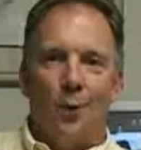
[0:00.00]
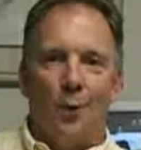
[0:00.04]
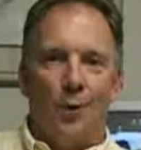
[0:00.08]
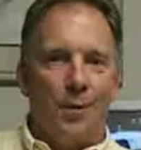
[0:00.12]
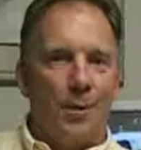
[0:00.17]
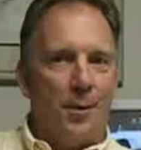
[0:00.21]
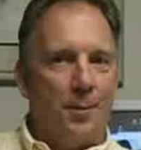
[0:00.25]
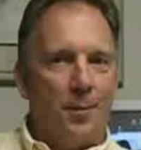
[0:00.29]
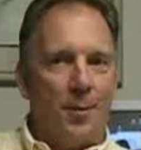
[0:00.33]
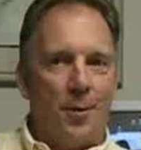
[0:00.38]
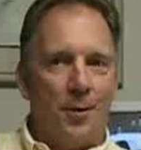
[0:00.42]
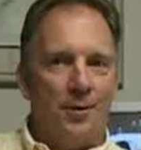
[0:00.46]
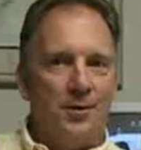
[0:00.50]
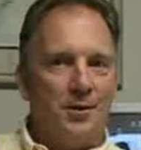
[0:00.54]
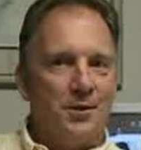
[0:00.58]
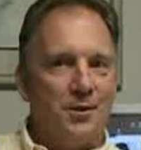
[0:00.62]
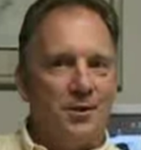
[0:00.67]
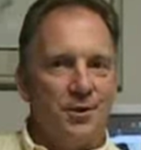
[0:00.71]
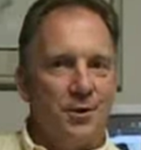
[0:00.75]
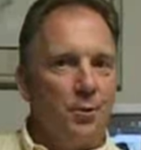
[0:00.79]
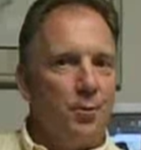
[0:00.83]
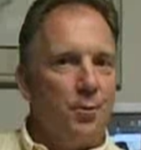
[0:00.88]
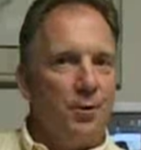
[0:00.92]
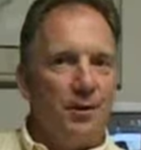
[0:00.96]
What the
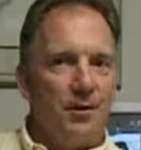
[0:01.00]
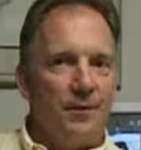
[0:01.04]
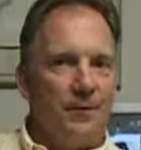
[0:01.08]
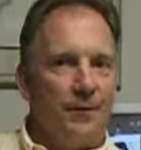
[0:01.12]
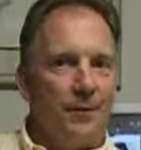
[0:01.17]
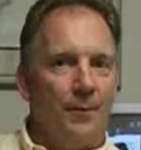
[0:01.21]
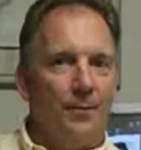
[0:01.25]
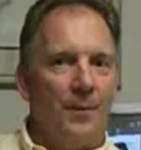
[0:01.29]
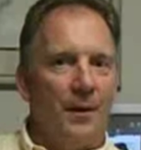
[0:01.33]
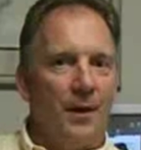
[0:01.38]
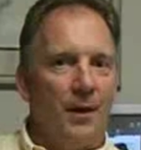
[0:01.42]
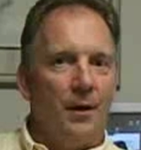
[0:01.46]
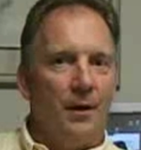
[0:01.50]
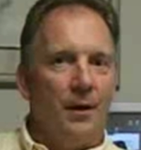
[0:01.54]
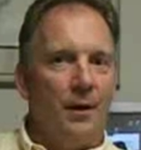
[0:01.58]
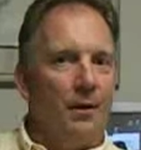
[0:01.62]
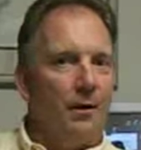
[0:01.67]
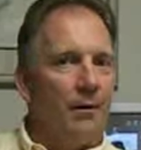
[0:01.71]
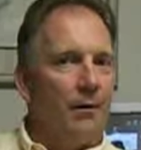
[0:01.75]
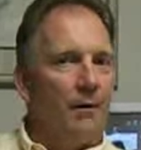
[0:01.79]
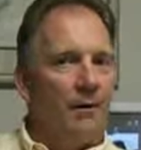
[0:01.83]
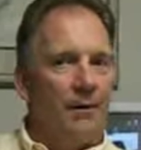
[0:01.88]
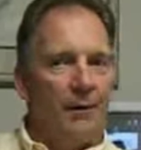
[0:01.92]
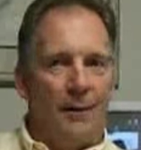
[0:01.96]
parties do with it from
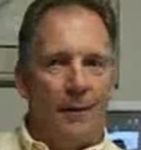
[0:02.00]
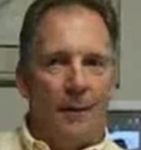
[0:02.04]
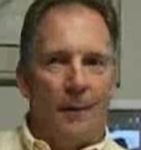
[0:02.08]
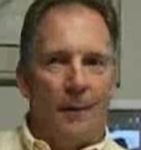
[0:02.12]
there,